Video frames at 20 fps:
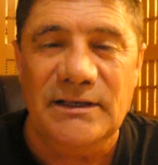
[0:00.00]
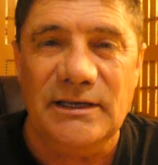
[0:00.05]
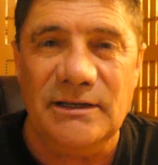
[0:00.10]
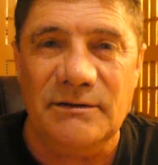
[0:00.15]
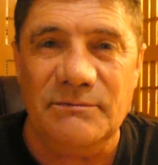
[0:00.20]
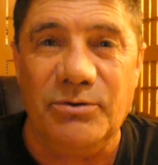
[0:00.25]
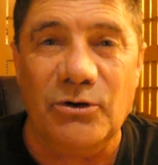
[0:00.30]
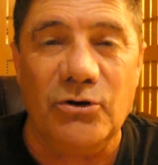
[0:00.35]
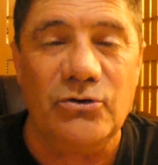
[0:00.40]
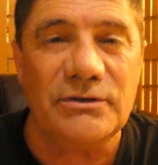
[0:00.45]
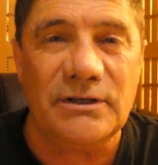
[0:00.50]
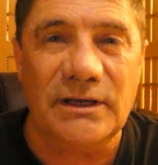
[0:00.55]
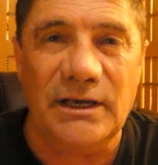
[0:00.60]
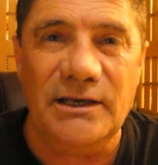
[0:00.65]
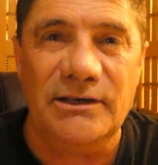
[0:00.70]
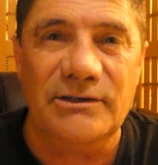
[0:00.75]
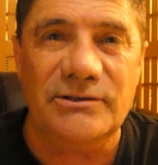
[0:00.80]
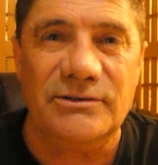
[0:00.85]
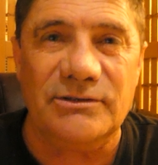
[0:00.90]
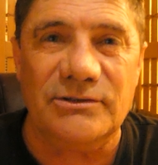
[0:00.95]
in both
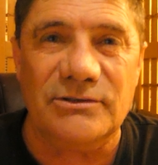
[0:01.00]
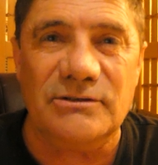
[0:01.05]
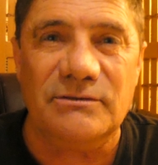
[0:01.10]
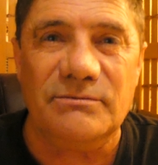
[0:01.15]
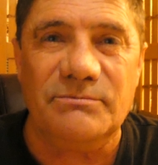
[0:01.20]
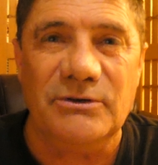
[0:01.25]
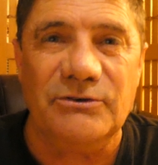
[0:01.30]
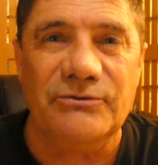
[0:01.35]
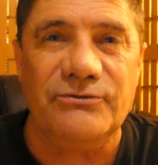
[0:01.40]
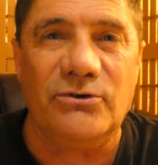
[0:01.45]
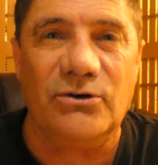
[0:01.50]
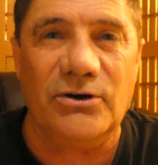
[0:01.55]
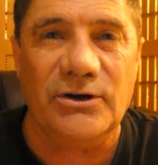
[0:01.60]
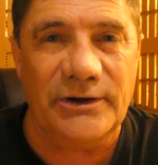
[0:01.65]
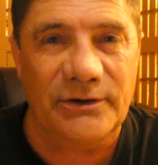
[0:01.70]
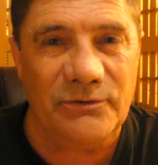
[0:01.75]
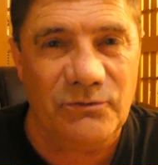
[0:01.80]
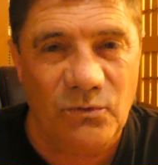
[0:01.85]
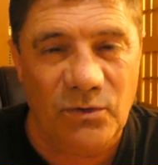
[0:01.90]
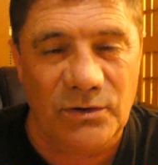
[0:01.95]
cases before
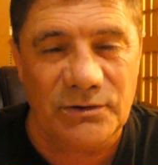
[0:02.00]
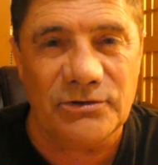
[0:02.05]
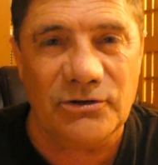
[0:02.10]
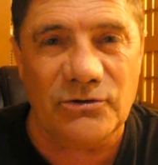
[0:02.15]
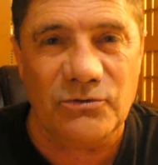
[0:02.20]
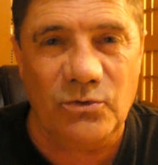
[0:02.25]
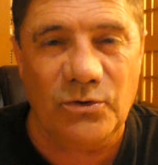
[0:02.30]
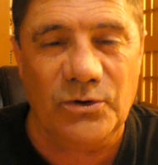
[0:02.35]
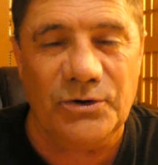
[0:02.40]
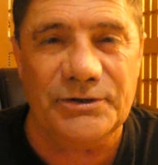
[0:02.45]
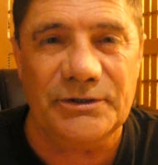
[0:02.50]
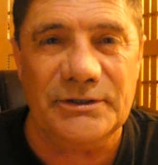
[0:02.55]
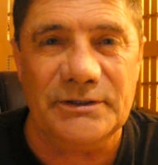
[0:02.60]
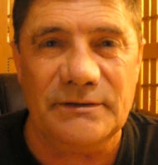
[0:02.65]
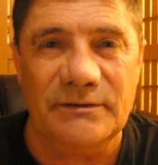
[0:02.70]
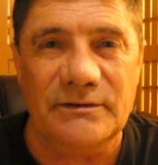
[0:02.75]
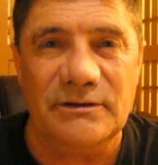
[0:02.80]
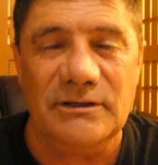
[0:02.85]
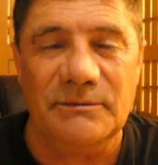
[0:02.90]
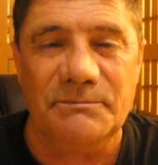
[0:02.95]
I was
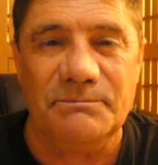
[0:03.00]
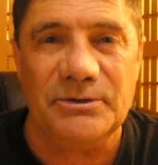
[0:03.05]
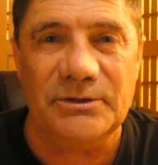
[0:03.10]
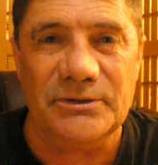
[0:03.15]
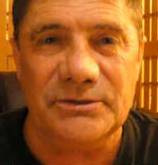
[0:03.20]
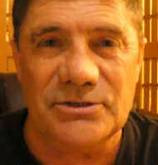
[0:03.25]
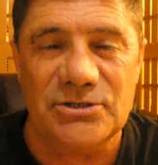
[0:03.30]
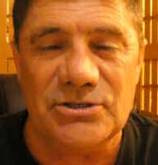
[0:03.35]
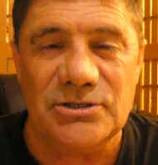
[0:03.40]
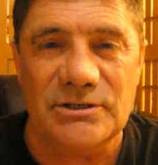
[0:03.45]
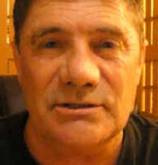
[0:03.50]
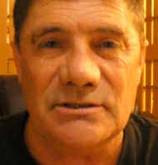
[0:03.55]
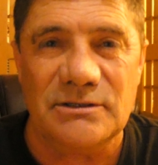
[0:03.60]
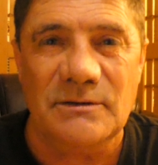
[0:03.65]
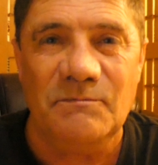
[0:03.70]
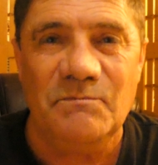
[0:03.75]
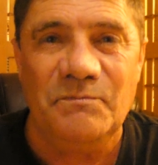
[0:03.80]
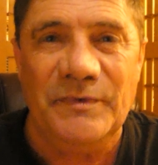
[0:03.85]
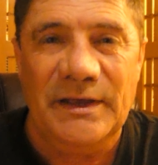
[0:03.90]
awarded the purchase.